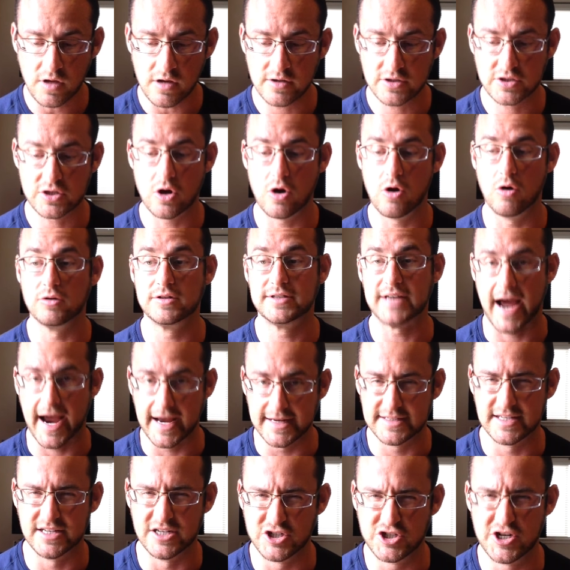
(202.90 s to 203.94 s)
So
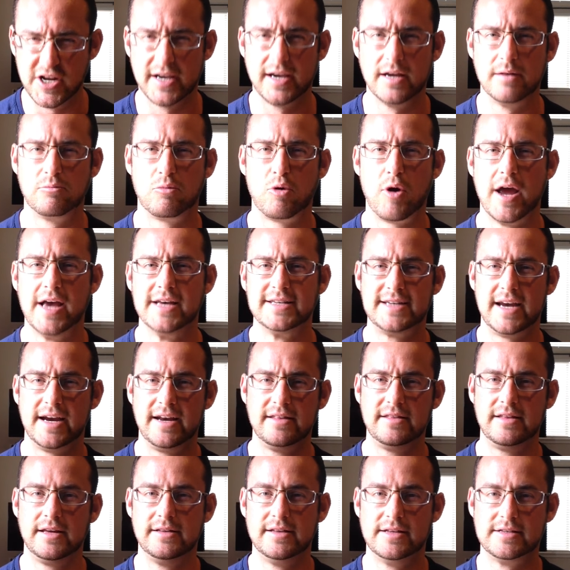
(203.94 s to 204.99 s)
Tyson chicken breast,
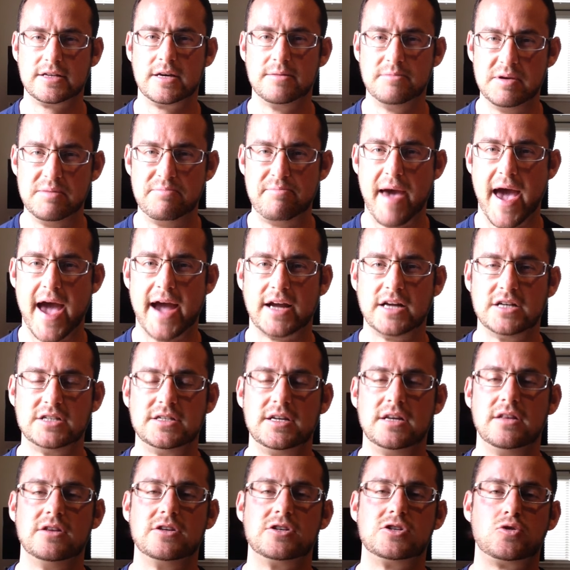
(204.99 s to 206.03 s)
anything that's going to be packaged
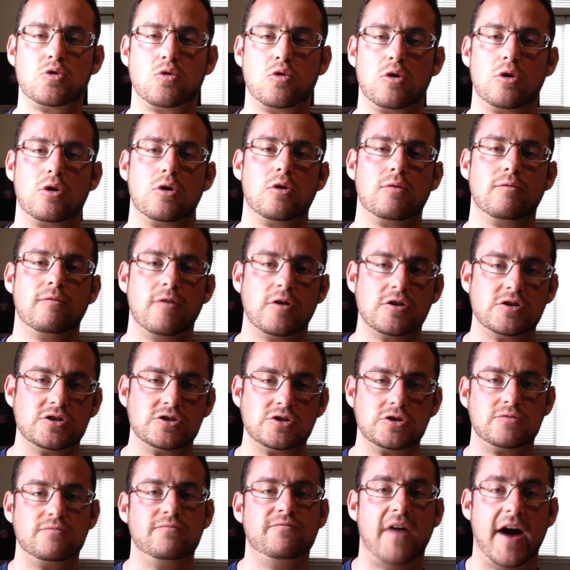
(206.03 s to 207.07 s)
in the store
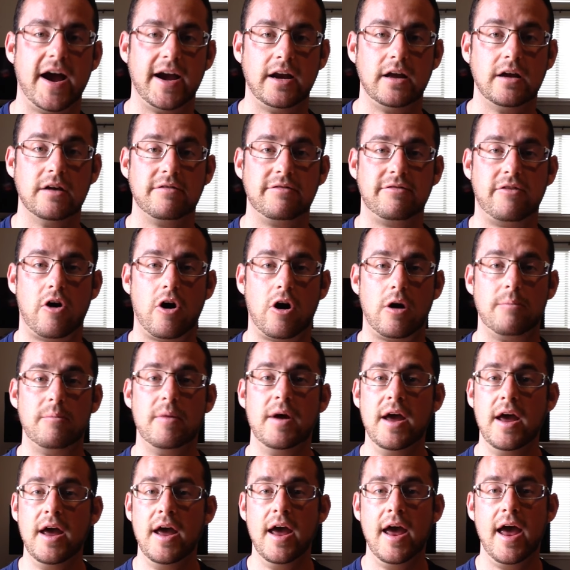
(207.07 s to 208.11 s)
versus finding a farm
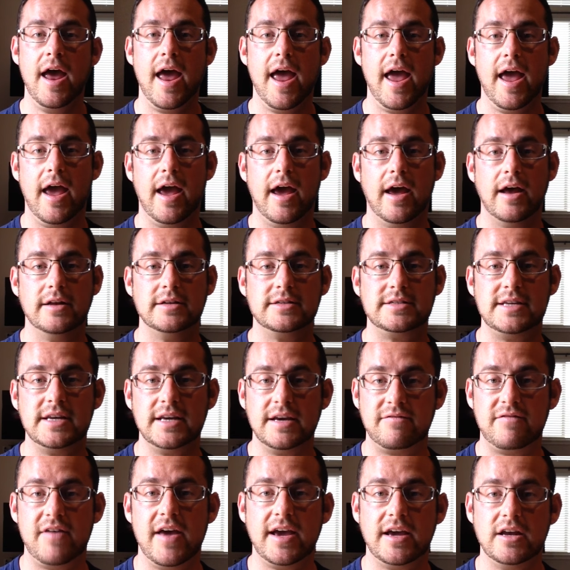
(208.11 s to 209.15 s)
and
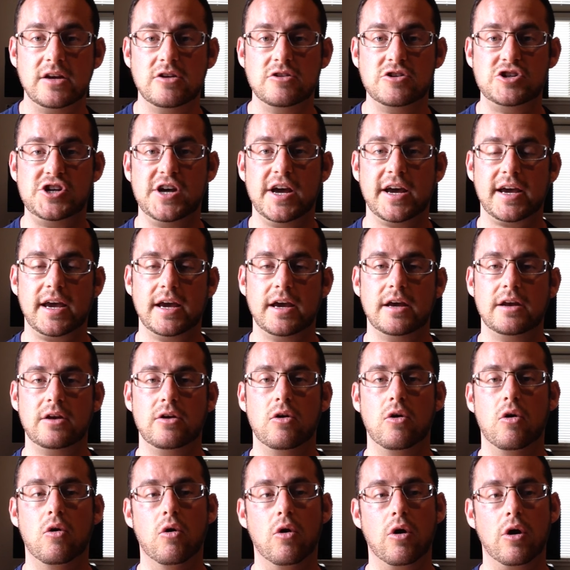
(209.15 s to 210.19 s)
seeing if they can do chicken,
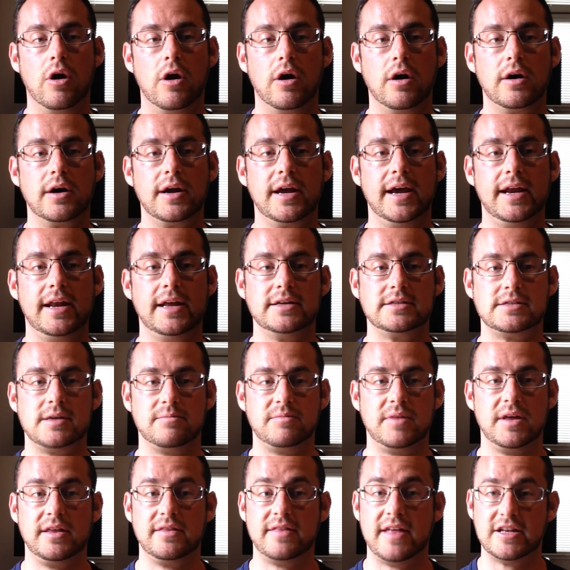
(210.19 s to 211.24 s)
or getting
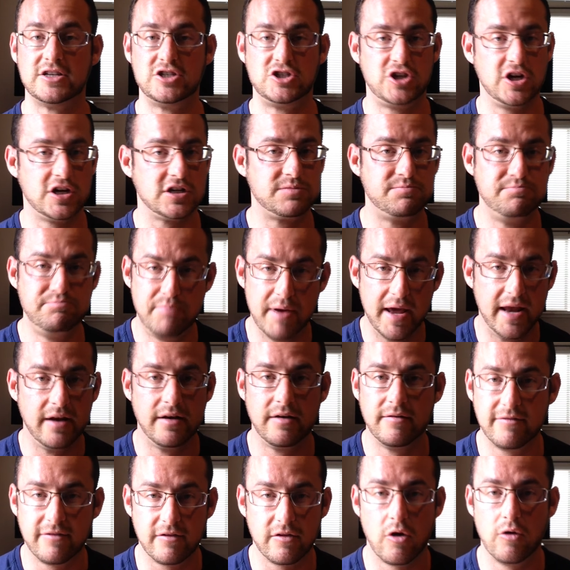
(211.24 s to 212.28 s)
something that's just
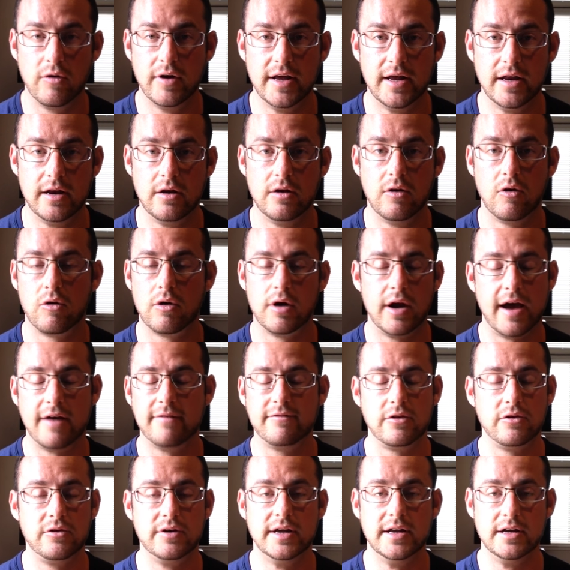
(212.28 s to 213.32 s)
been flown in or not
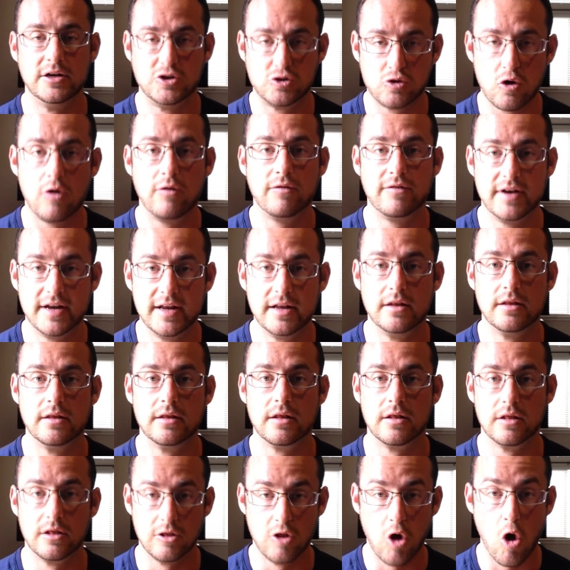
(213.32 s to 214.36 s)
flown in, driven in
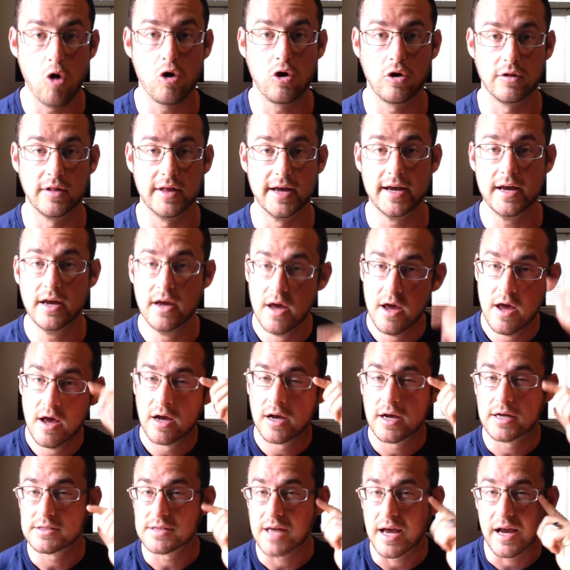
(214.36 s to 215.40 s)
locally.
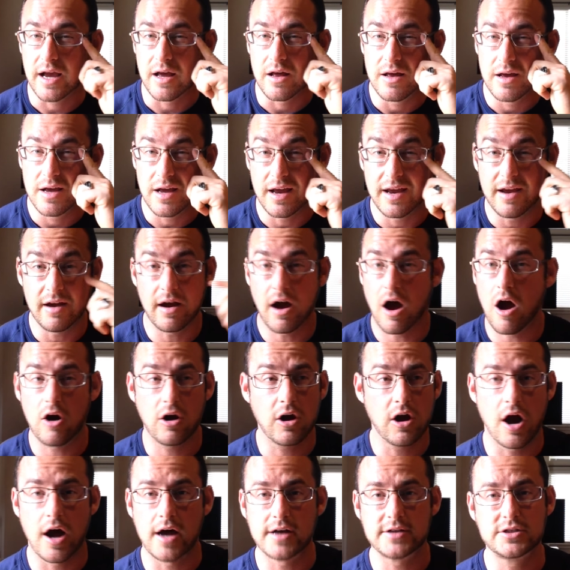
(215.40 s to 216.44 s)
Because our
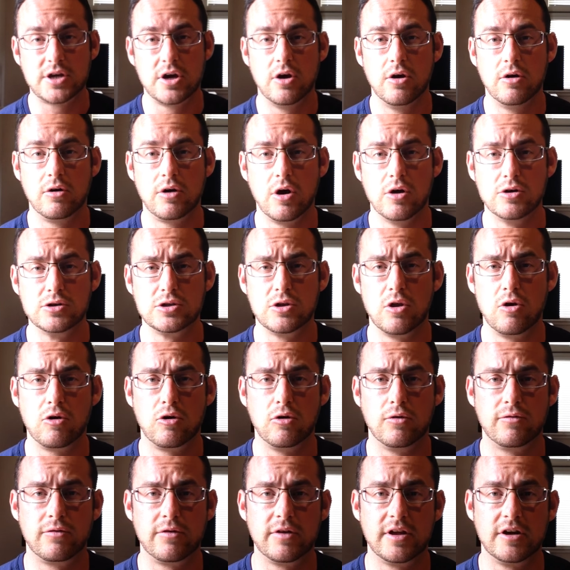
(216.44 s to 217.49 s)
Costco goes
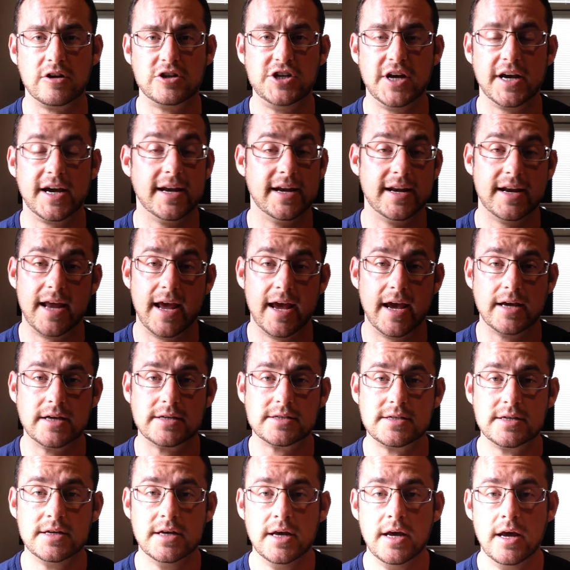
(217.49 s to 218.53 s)
local for their chicken and
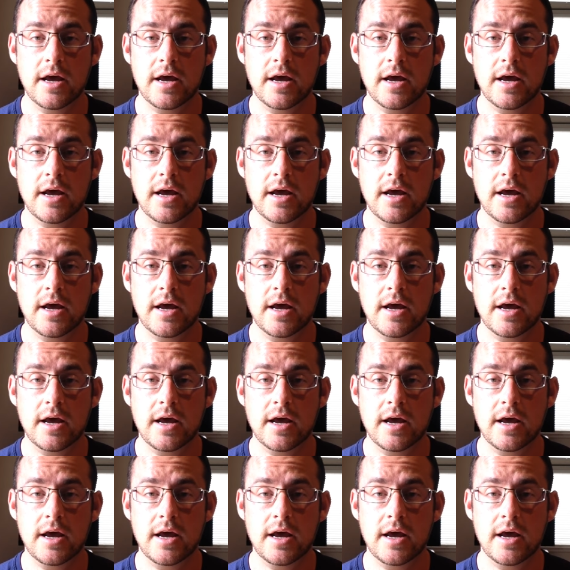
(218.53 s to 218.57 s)
eggs,